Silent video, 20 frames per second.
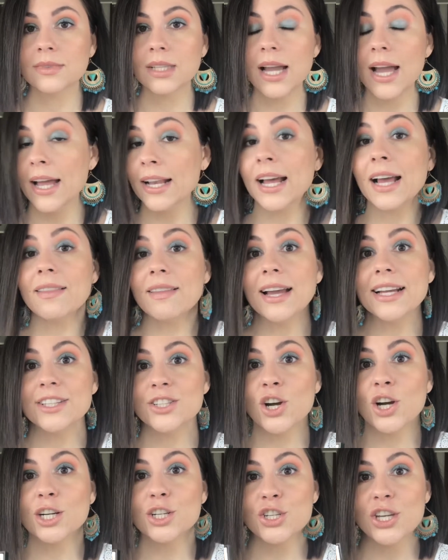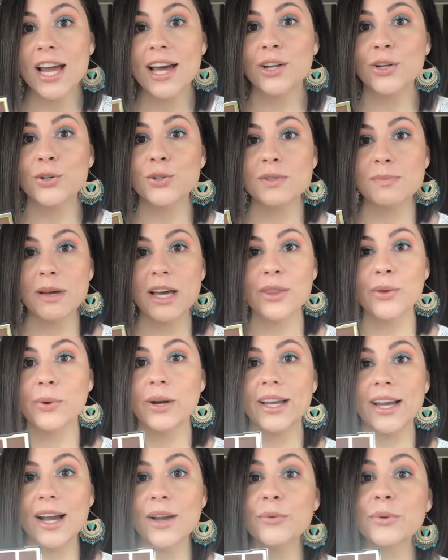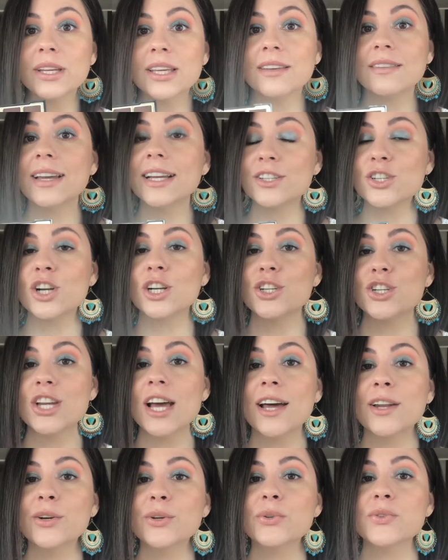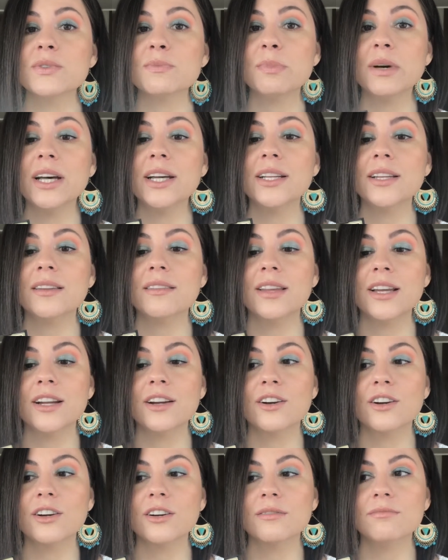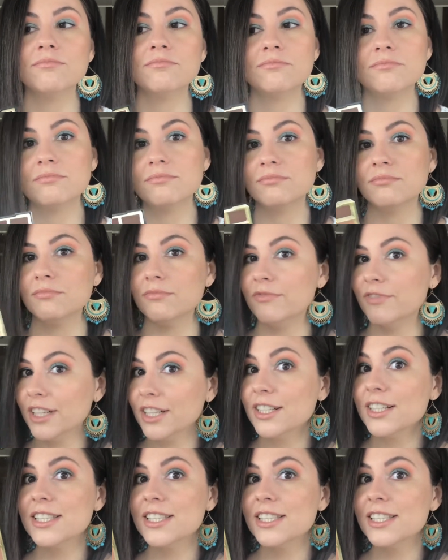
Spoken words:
And I like Tarte shadows, by the way. I really like Tarte shadows, but they're very